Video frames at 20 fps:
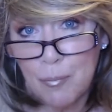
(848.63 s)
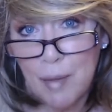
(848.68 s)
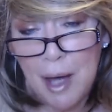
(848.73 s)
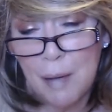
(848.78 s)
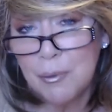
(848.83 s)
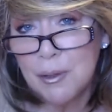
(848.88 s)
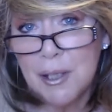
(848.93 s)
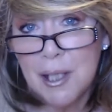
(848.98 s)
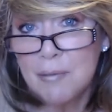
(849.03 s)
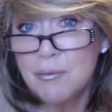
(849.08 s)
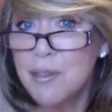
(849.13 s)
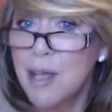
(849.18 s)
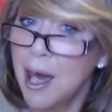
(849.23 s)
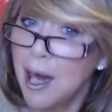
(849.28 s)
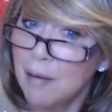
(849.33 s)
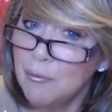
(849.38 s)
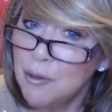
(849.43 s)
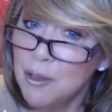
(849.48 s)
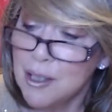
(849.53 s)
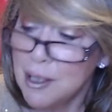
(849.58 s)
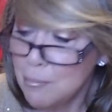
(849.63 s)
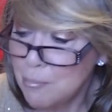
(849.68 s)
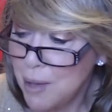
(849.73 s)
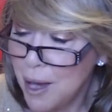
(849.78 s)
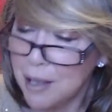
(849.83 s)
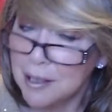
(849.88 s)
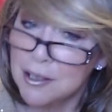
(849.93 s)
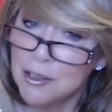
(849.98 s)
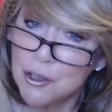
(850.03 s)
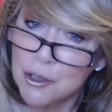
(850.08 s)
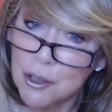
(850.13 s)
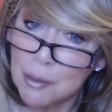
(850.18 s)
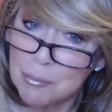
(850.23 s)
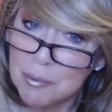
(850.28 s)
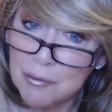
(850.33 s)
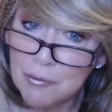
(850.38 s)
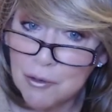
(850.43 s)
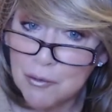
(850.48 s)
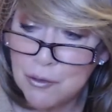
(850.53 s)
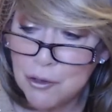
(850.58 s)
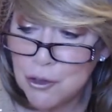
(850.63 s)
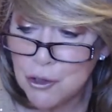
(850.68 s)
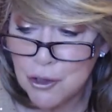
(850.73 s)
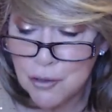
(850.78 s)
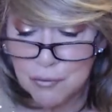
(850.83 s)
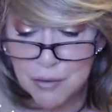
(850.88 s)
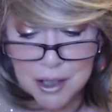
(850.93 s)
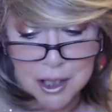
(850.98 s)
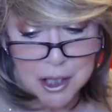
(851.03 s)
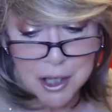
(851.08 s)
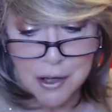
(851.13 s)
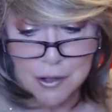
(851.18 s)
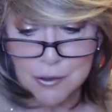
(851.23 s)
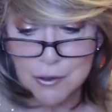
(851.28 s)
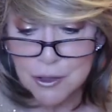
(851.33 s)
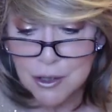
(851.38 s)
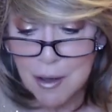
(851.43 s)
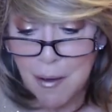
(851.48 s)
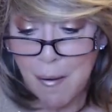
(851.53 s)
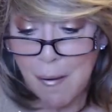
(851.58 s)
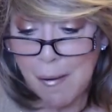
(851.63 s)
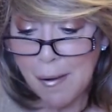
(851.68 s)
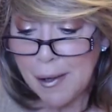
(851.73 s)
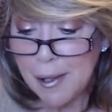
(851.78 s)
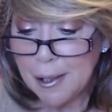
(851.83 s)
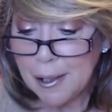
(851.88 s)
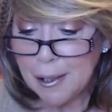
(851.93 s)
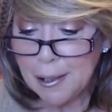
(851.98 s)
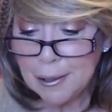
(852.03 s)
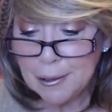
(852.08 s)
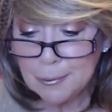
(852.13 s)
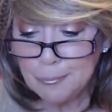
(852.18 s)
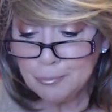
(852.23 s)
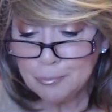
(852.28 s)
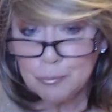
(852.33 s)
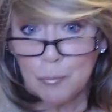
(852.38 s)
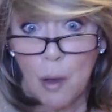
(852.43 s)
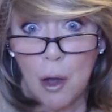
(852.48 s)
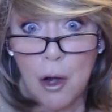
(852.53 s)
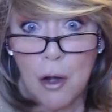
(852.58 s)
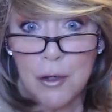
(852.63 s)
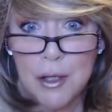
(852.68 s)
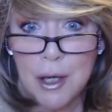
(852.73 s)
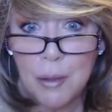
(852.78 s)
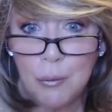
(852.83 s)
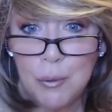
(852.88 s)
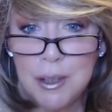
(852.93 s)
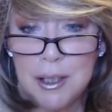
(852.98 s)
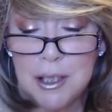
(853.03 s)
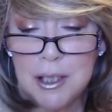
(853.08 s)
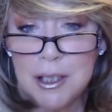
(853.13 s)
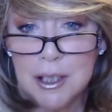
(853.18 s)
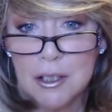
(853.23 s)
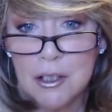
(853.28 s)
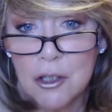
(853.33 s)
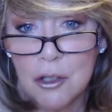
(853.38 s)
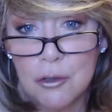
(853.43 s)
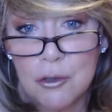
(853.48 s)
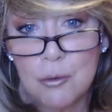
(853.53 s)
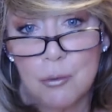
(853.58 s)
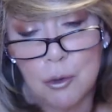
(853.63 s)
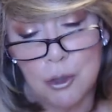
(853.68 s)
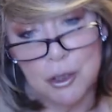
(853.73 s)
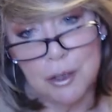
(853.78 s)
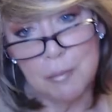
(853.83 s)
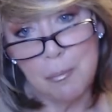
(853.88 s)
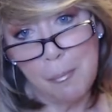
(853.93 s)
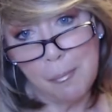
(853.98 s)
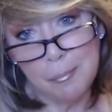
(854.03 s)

I would love to have you come back and join me for future videos. Um, oh yeah, we need a code word